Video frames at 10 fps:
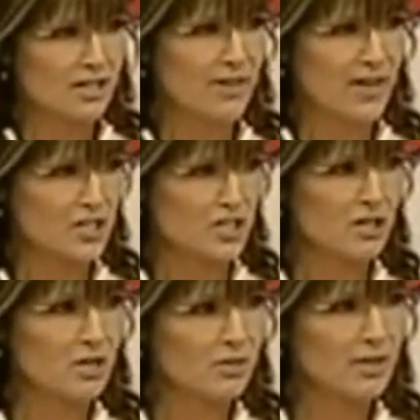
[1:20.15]

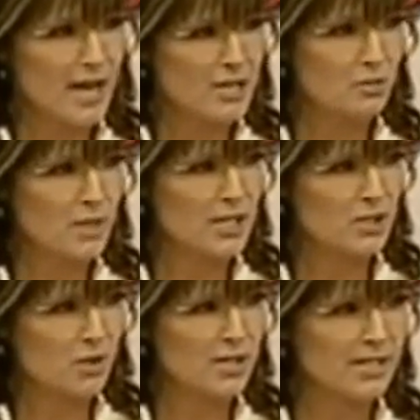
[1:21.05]
conventional natural
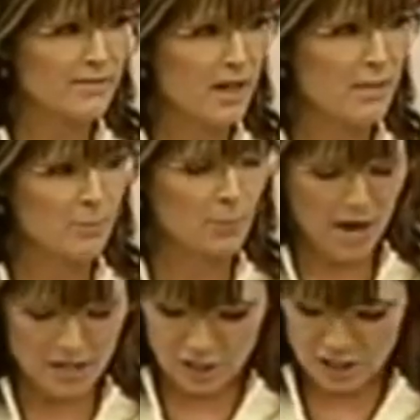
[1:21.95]
resource development
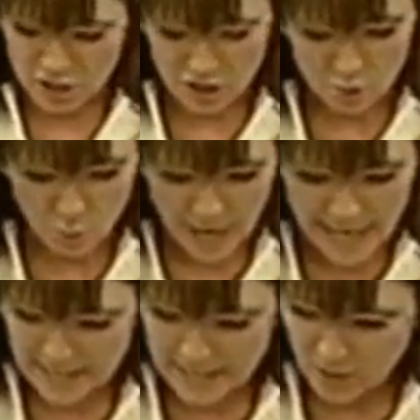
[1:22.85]
projects just
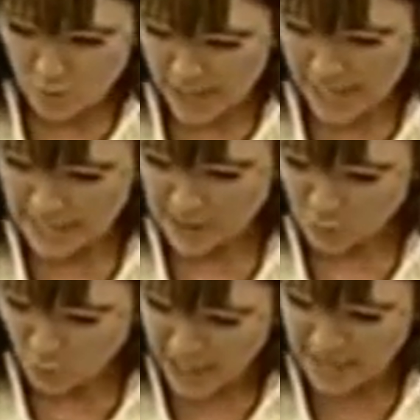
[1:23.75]
waiting in the
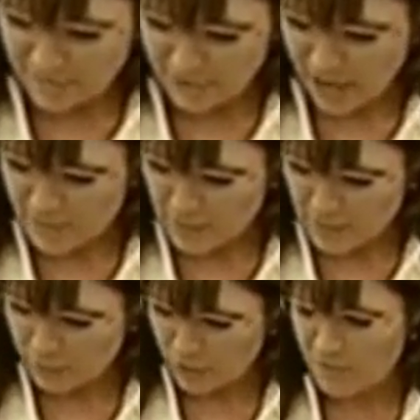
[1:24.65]
wings, waiting for
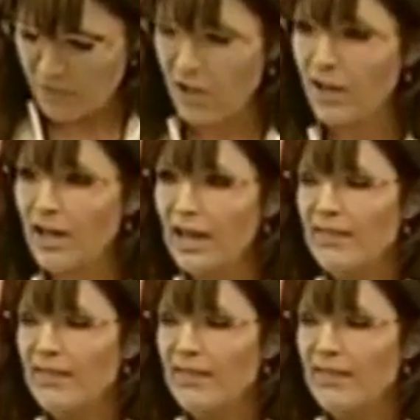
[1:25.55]
government approval